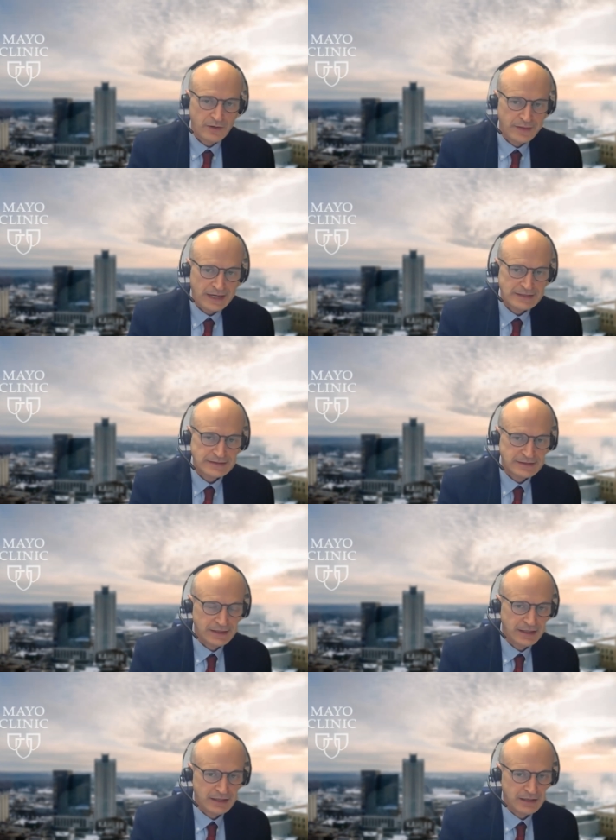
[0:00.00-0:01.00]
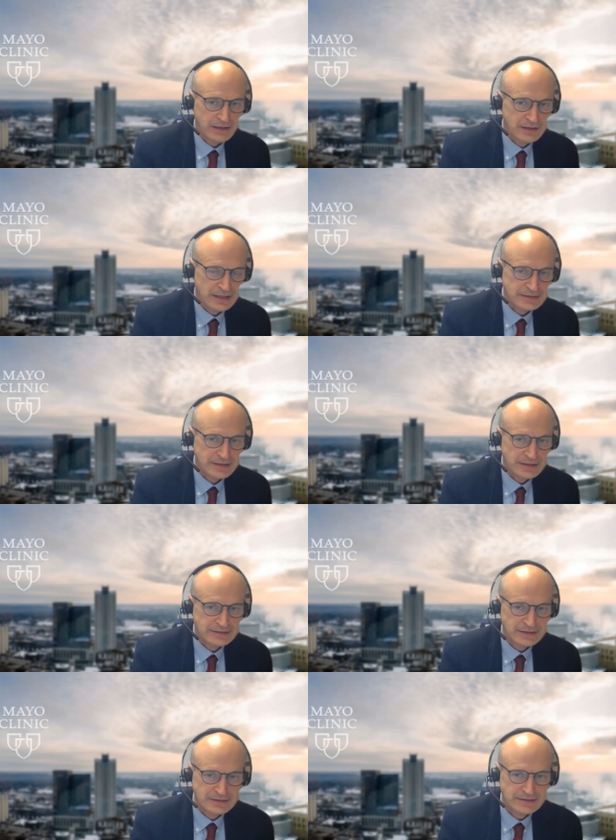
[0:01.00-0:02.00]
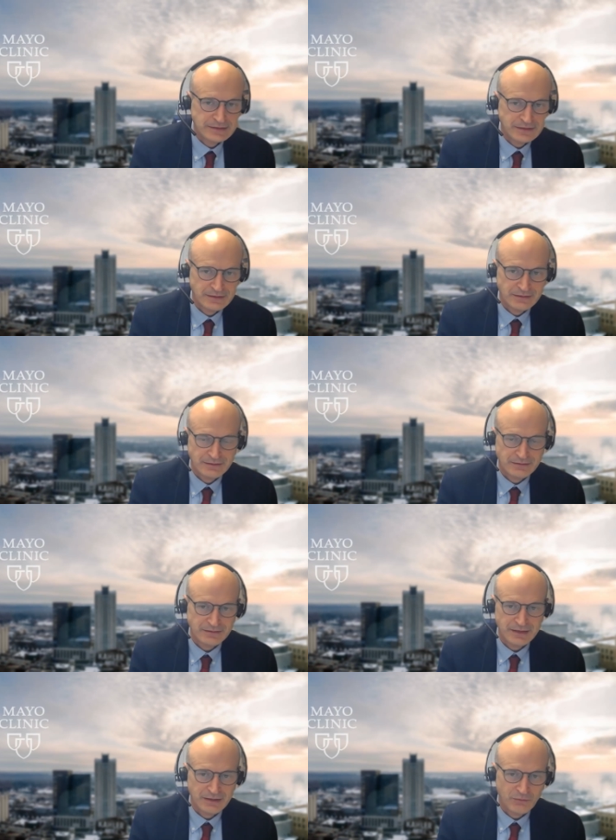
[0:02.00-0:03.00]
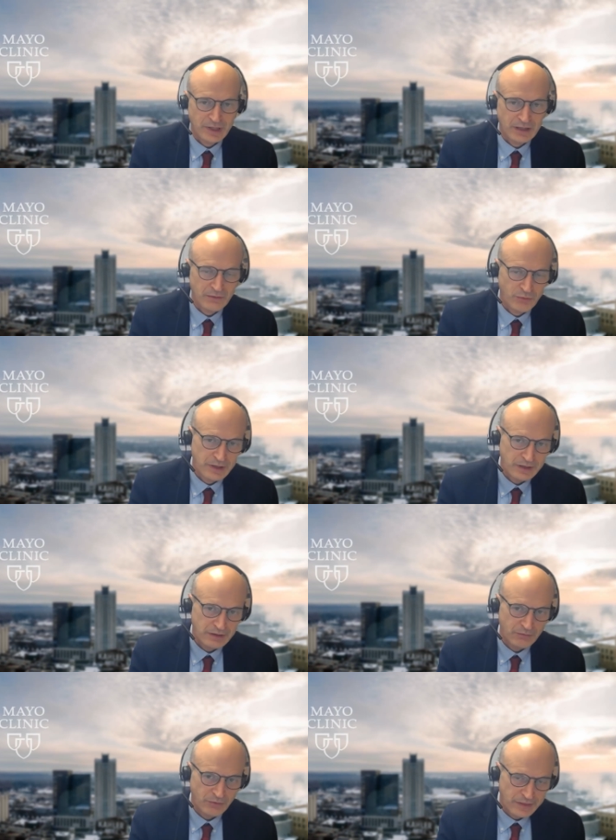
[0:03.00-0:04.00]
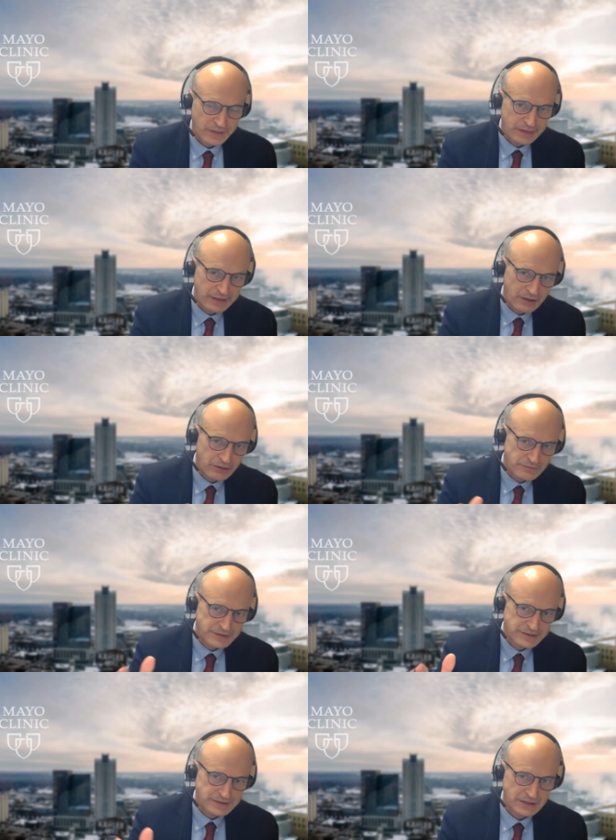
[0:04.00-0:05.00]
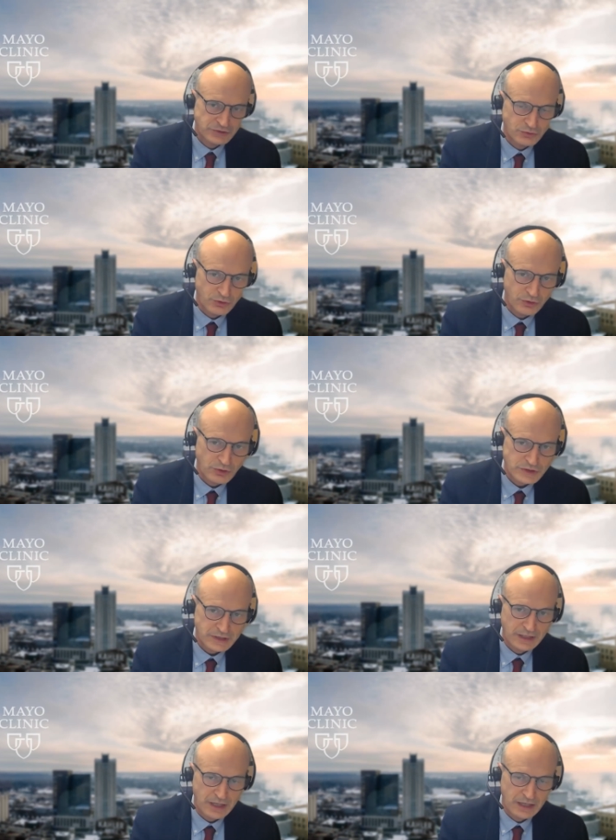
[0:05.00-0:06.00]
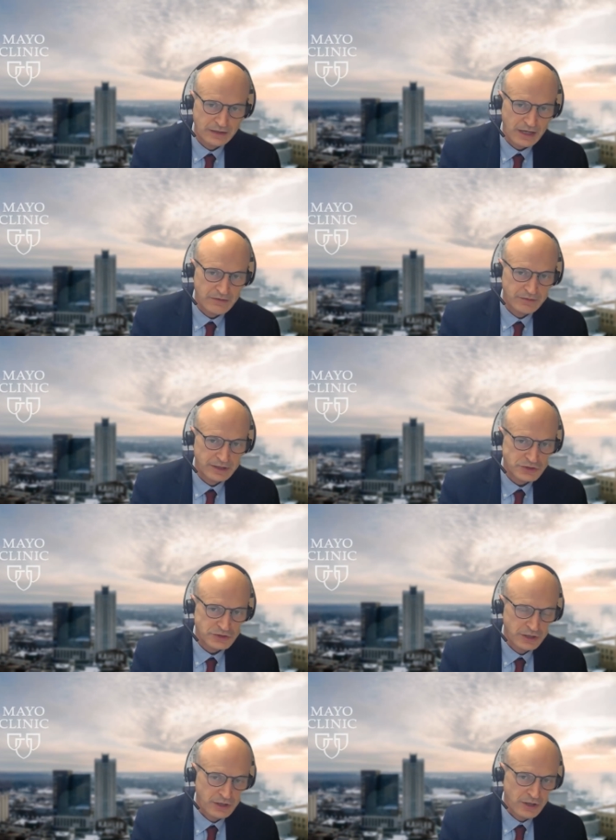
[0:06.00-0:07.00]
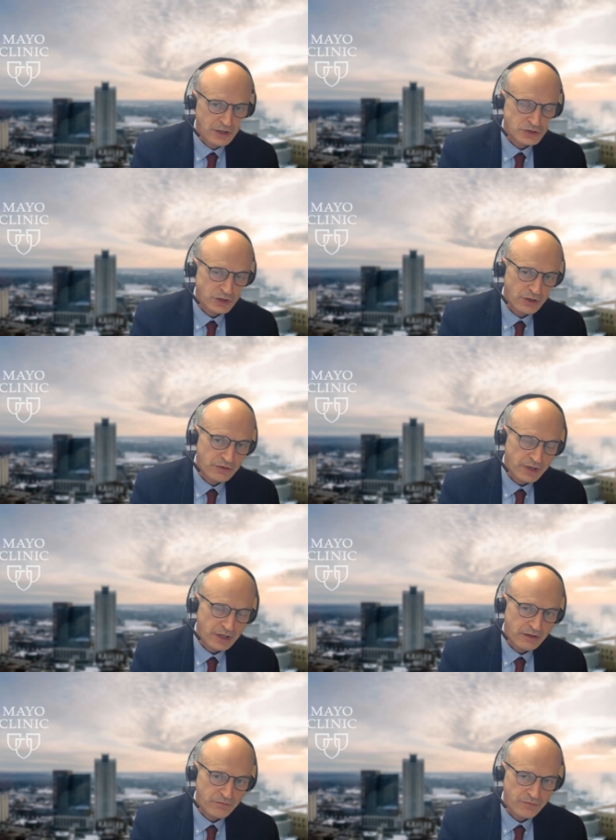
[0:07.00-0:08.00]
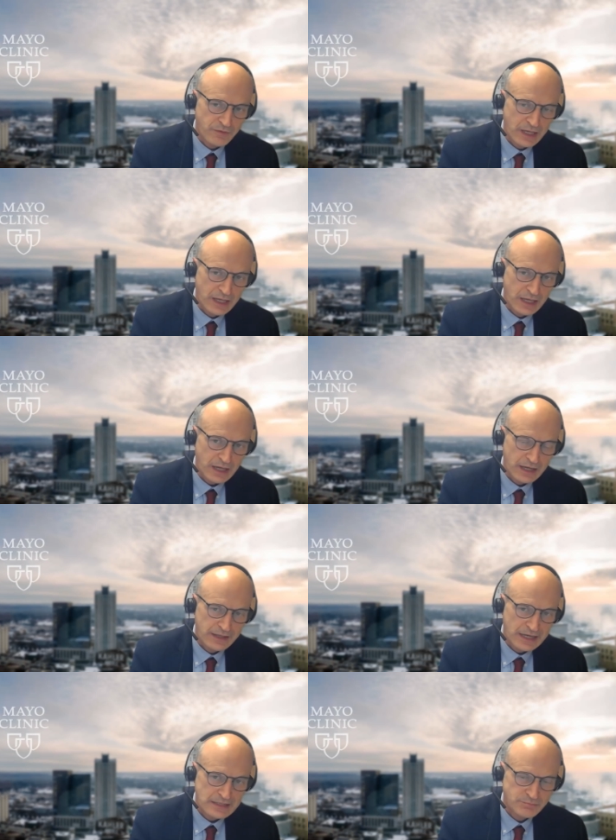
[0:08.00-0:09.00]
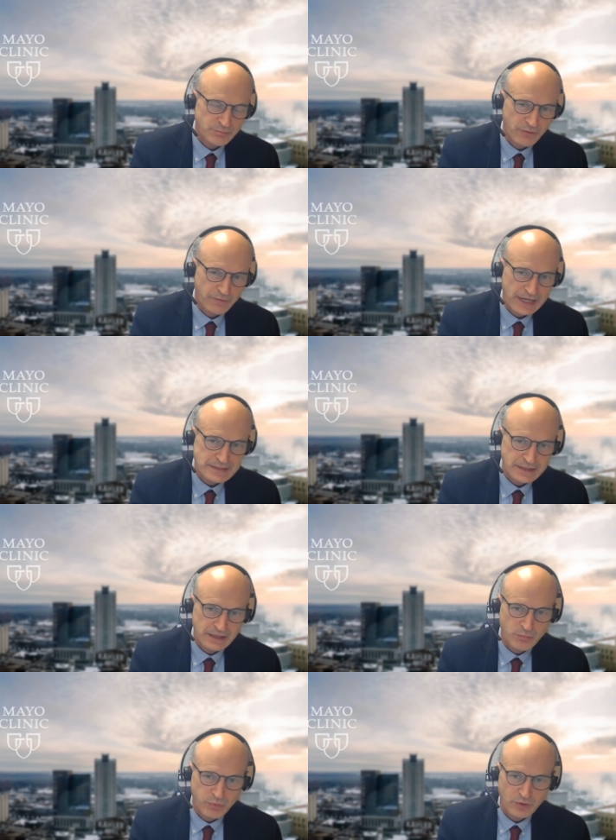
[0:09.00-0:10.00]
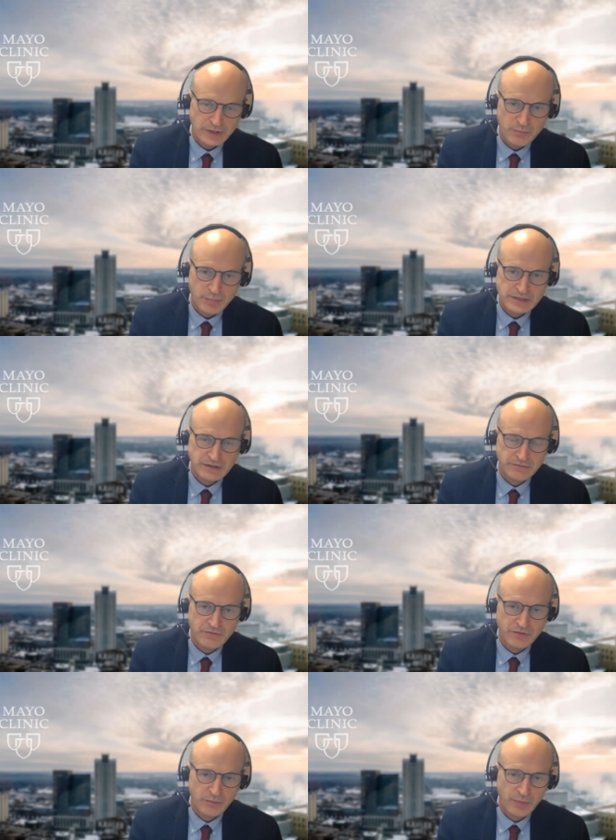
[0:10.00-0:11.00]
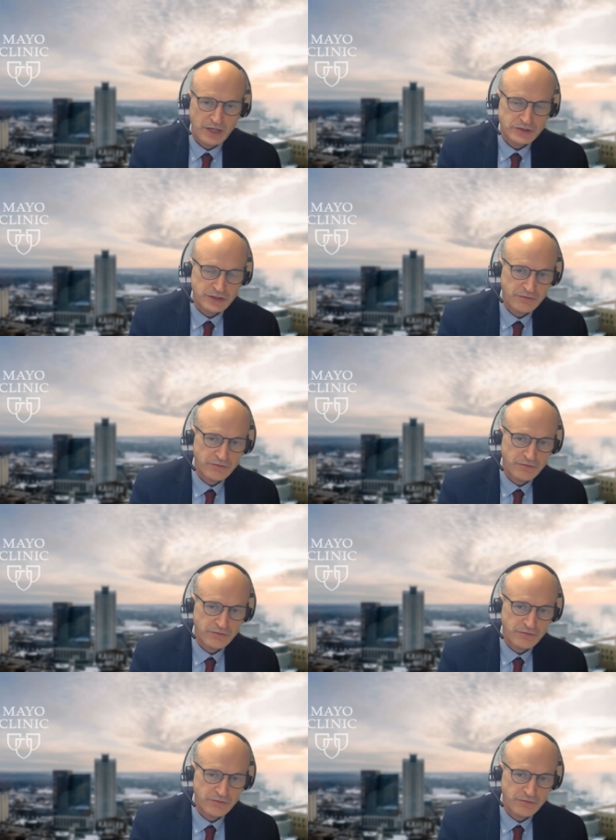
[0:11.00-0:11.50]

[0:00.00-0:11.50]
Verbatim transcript: That's the that's the statistical uh, when when when the curves starts to cross and, and diverge. So if if uh, and that provides an important piece of information.